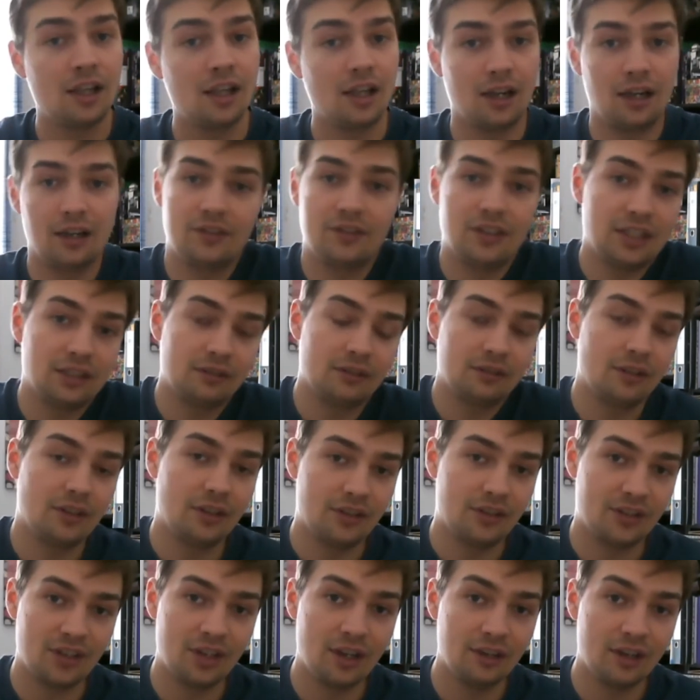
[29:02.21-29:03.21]
I think
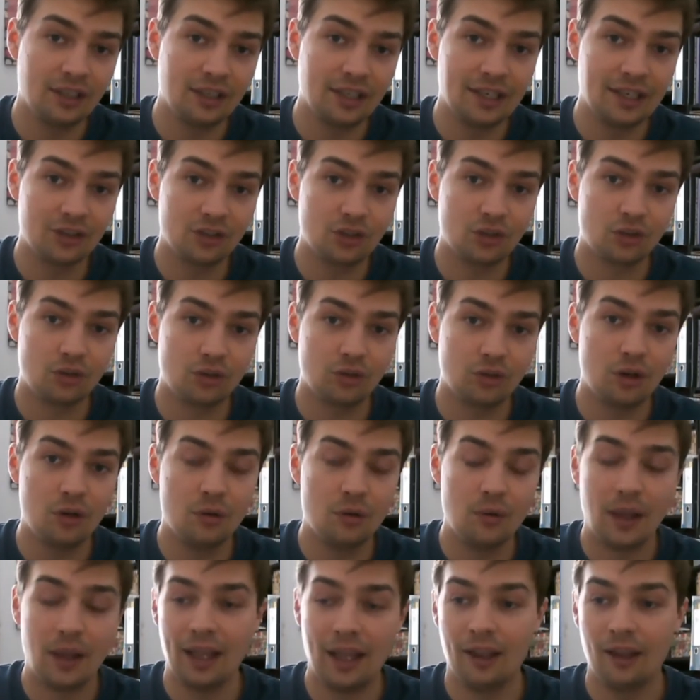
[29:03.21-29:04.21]
certainly is
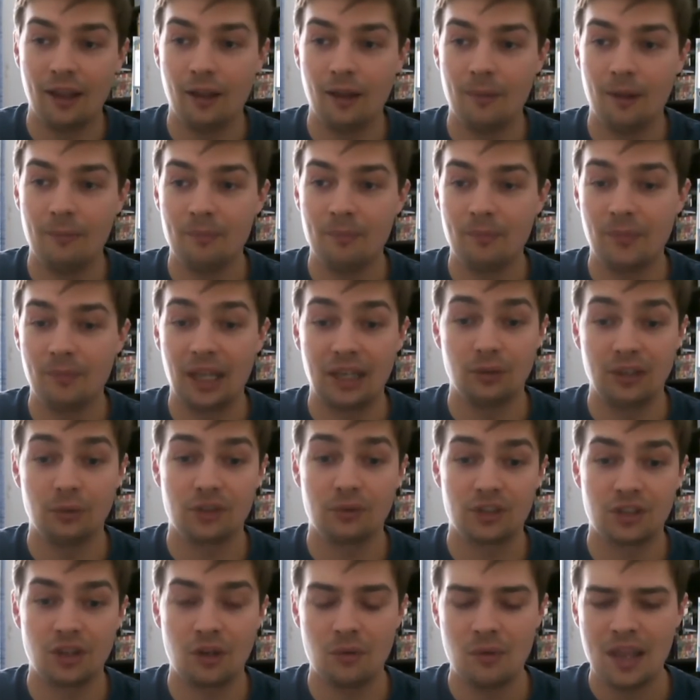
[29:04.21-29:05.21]
true, and
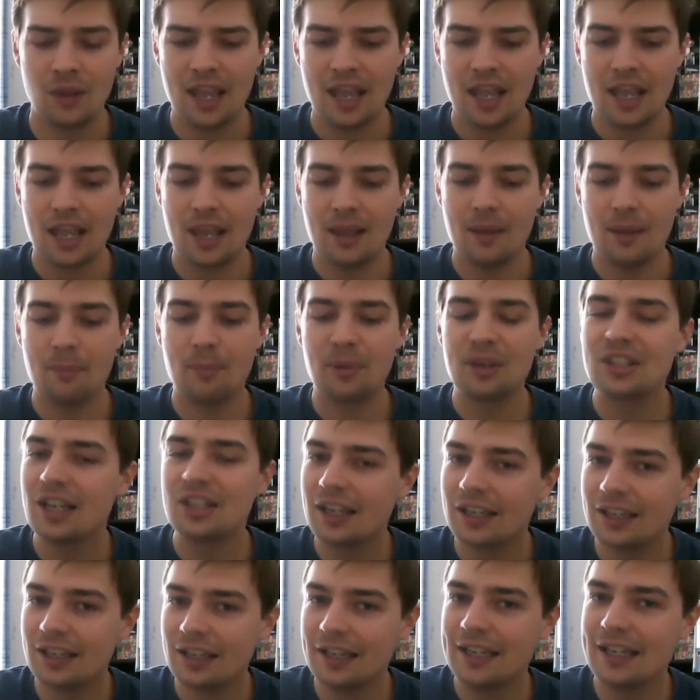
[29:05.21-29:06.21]
also
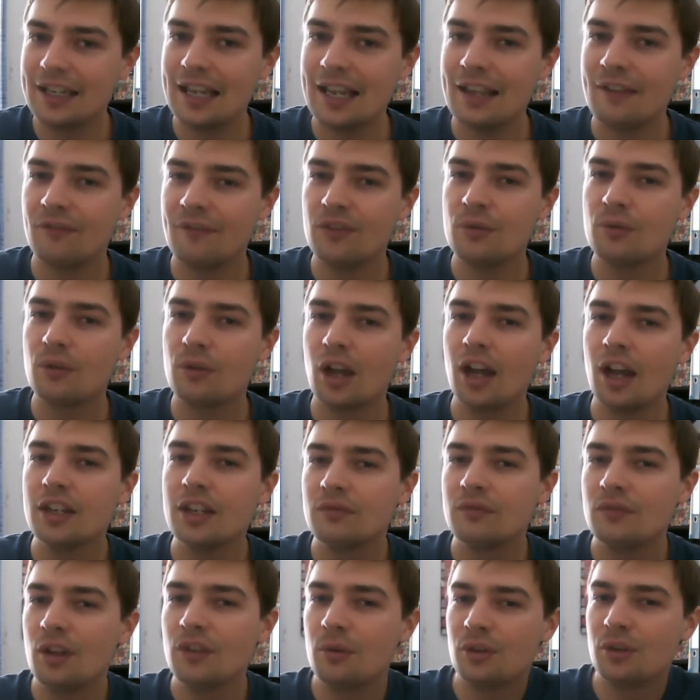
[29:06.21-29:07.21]
particularly if you kind
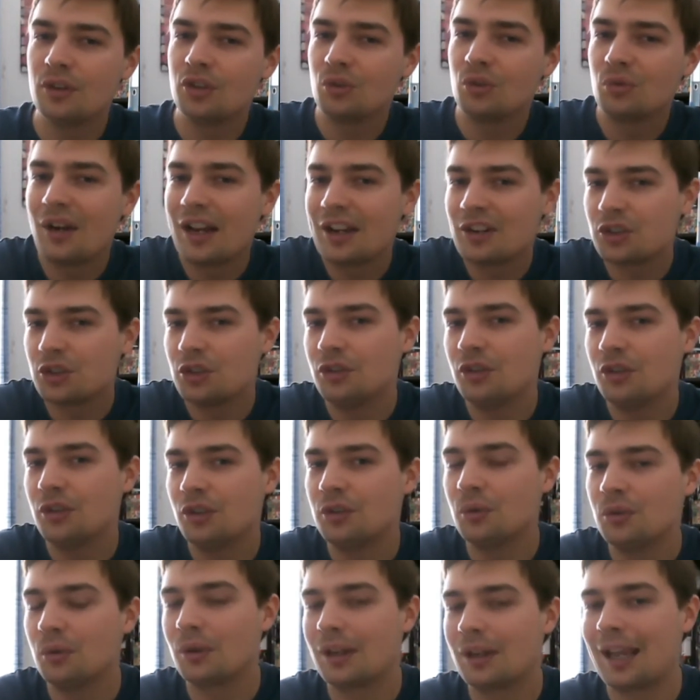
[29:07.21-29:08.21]
of know the direction that
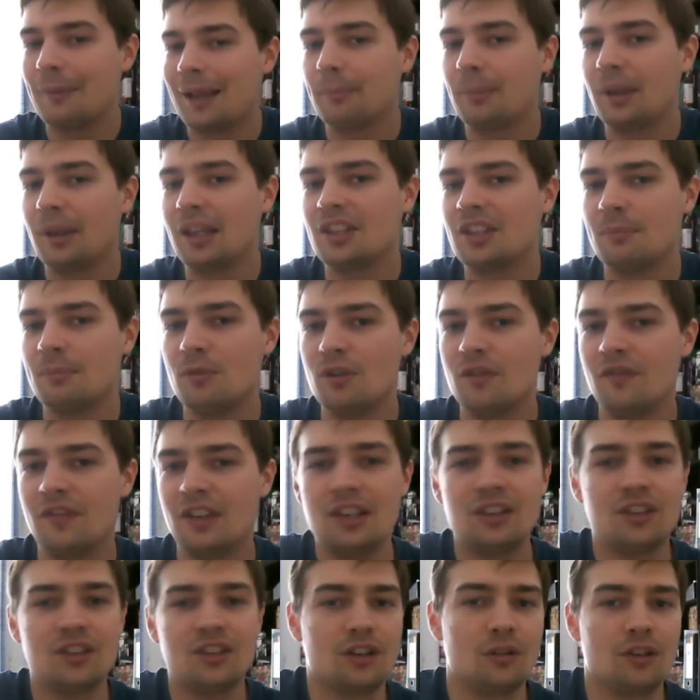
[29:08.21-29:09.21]
your campaign's moving
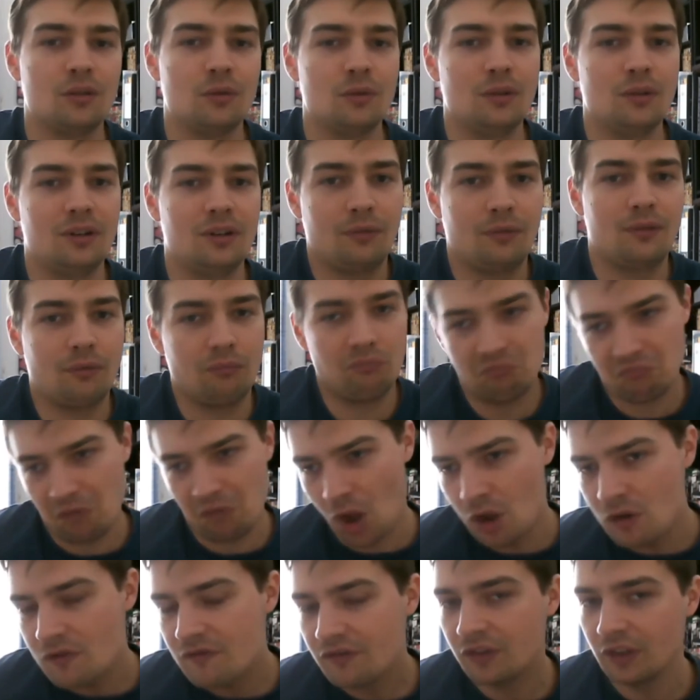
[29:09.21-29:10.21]
into.
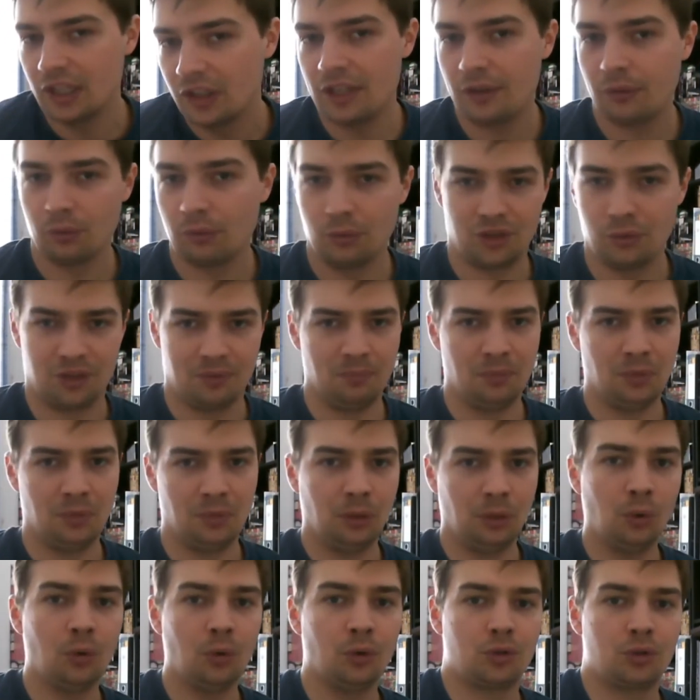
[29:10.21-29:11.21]
Hopefully through some
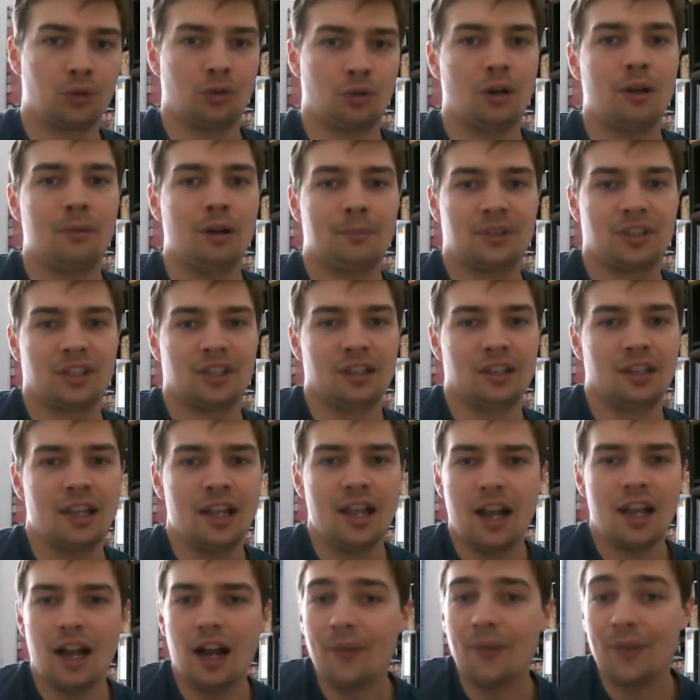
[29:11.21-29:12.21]
lore drops and
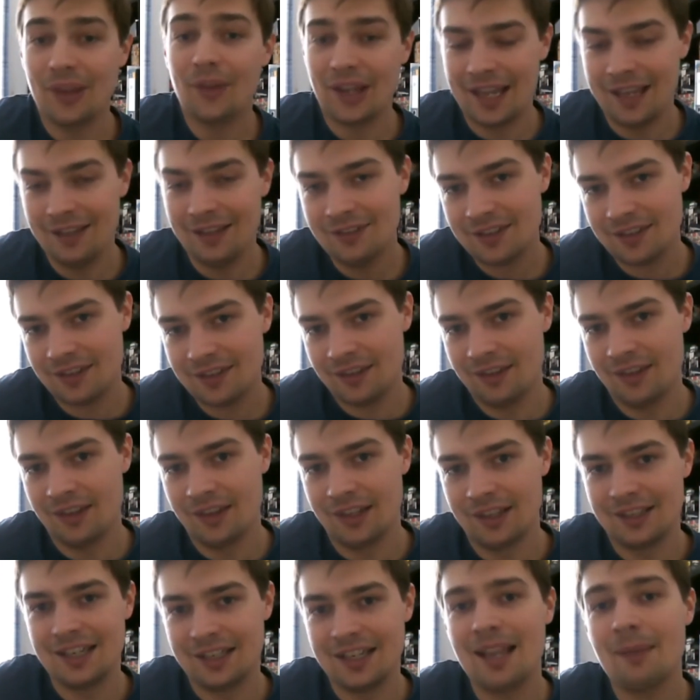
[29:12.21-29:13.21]
other hints that
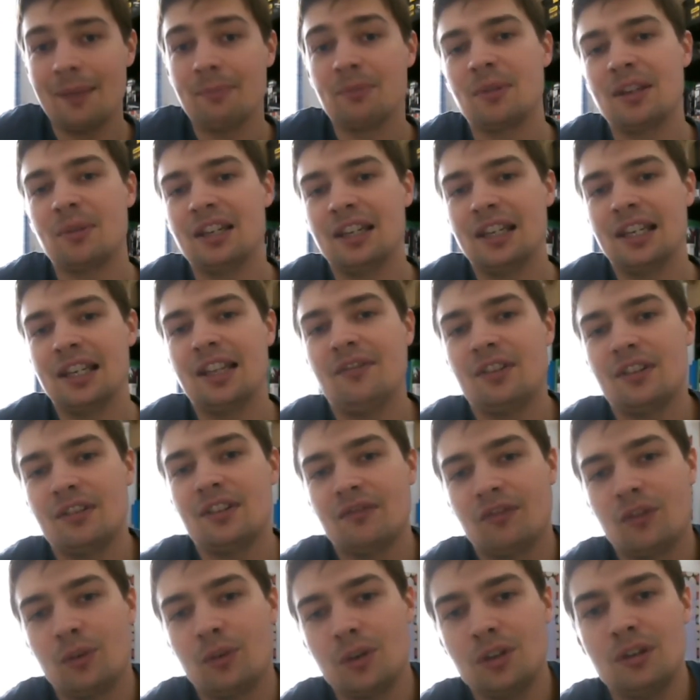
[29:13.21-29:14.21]
the DM's been leaving
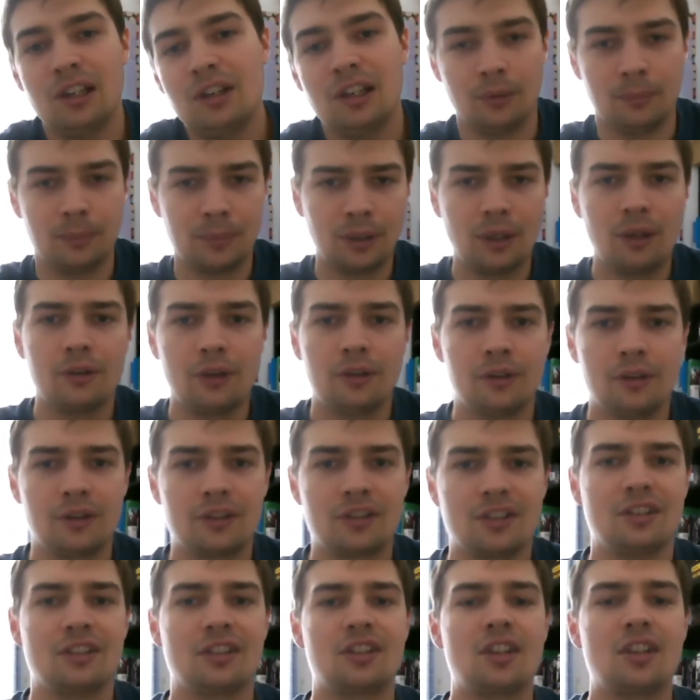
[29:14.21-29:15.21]
for you, little plot hooks
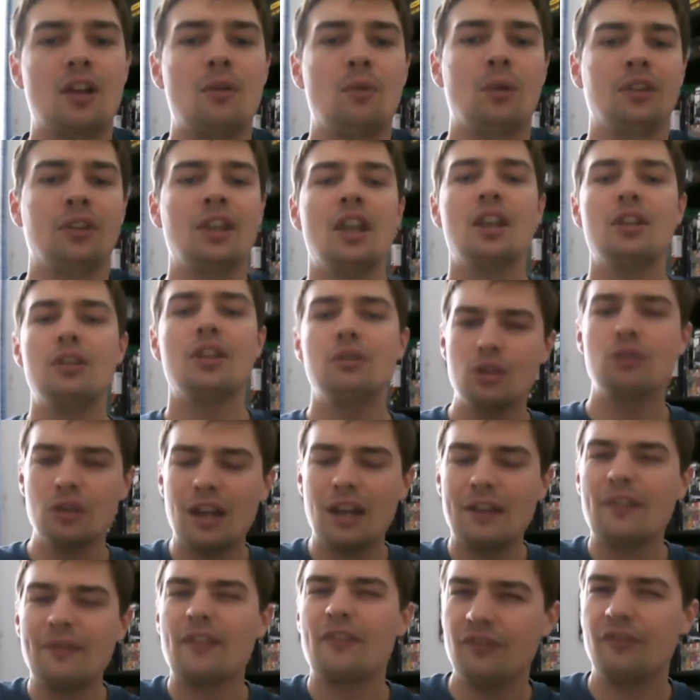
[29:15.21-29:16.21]
and so on, you should
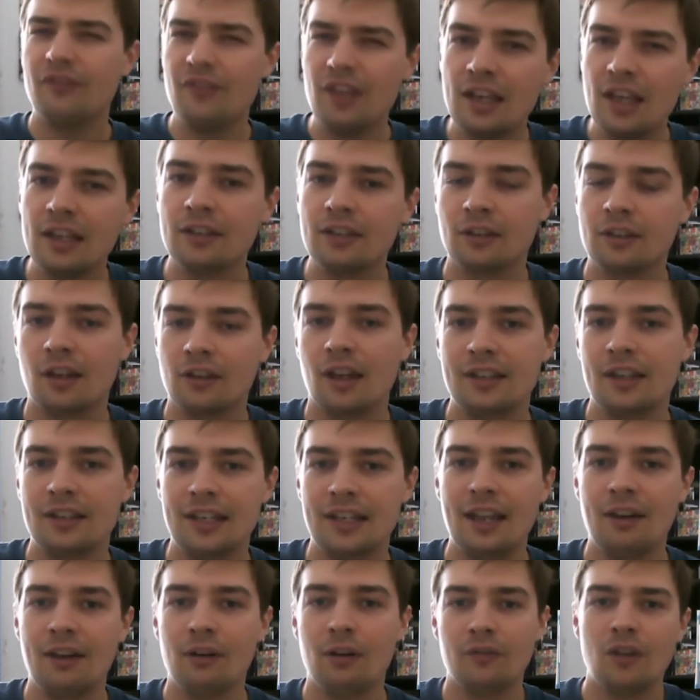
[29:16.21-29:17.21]
have a fairly good
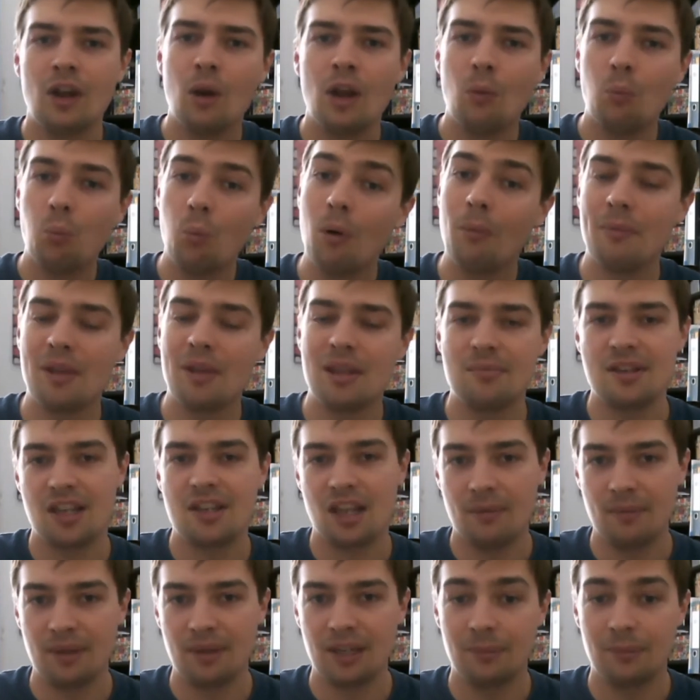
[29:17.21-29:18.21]
idea of what may be
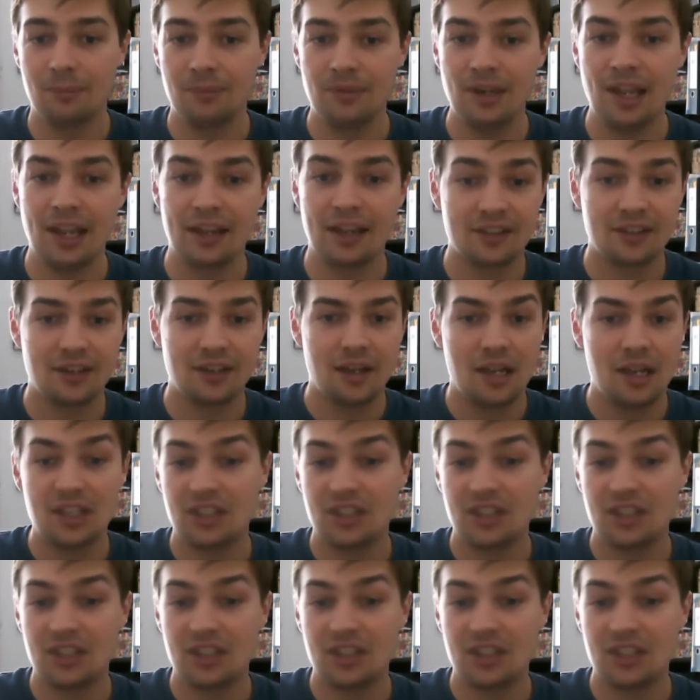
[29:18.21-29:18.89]
coming up next.